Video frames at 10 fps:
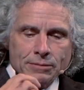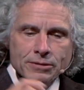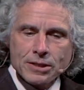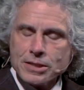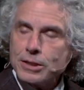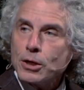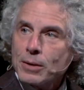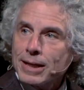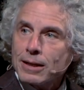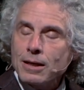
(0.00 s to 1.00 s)
Francis
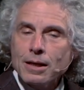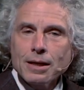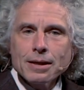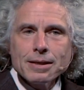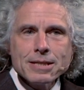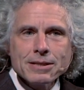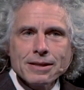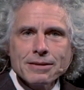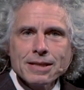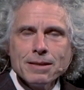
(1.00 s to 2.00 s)
Noël, is
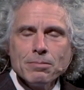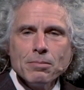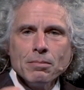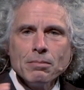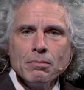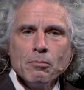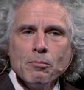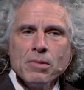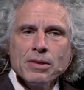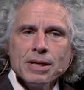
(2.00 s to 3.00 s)
that the
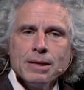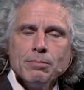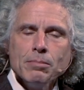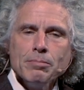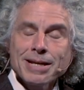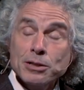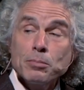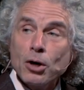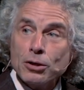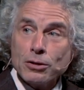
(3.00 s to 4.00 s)
mental
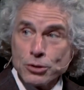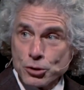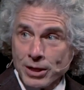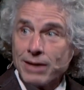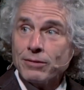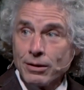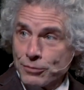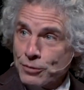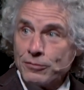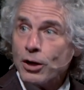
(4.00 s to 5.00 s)
model that you should have
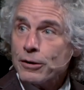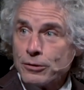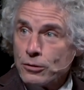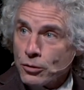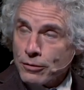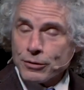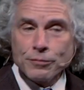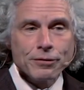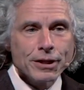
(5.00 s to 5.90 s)
of your father or of your